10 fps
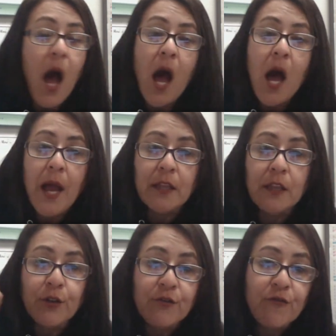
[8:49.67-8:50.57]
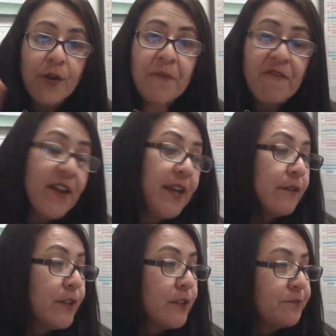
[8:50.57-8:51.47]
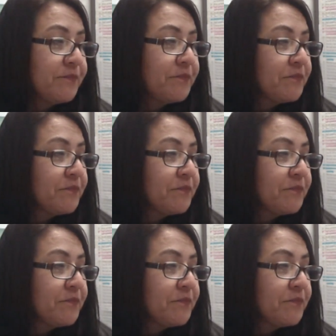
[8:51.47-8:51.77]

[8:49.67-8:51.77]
"I learn from failure."